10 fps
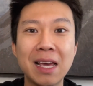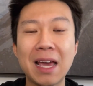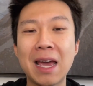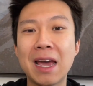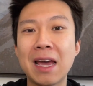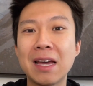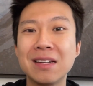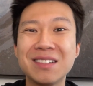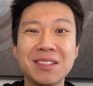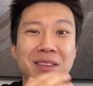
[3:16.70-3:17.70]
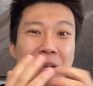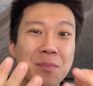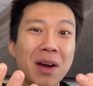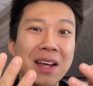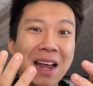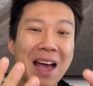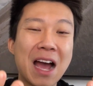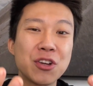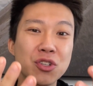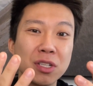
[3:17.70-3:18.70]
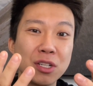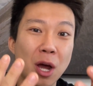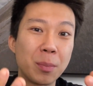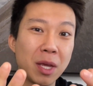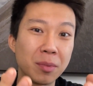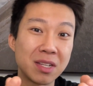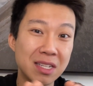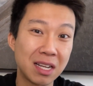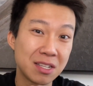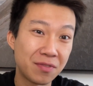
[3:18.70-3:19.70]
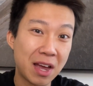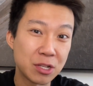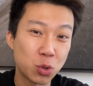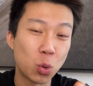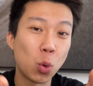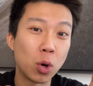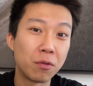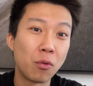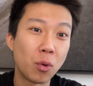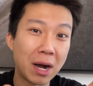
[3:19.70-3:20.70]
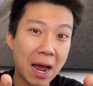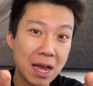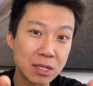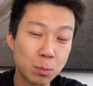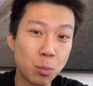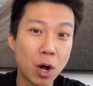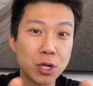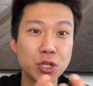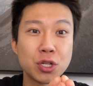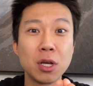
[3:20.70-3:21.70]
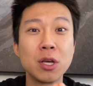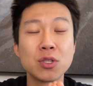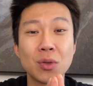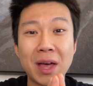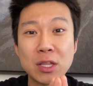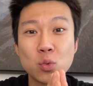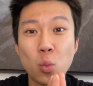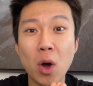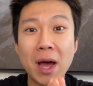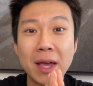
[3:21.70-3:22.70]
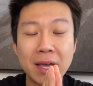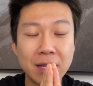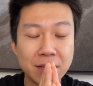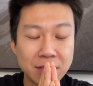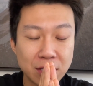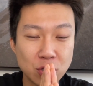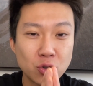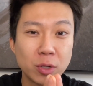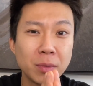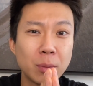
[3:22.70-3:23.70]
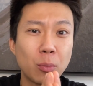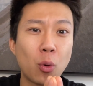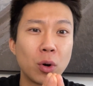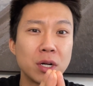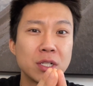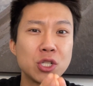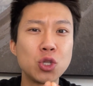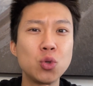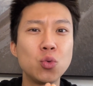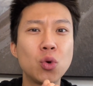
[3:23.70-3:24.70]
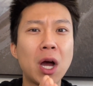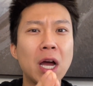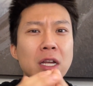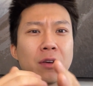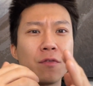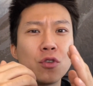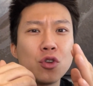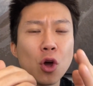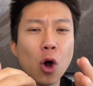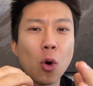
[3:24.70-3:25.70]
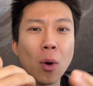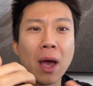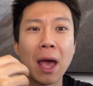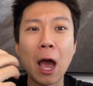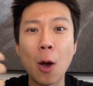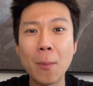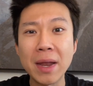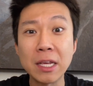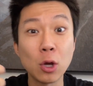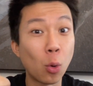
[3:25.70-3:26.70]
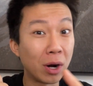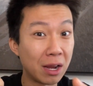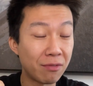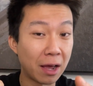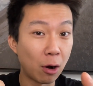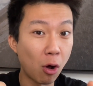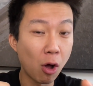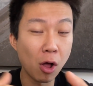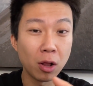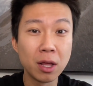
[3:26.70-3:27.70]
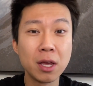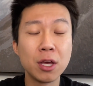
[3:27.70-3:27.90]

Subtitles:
and they might actually not be able to sell as fast or for as much. So that's why it is extremely important to kind of know how many, or if at all,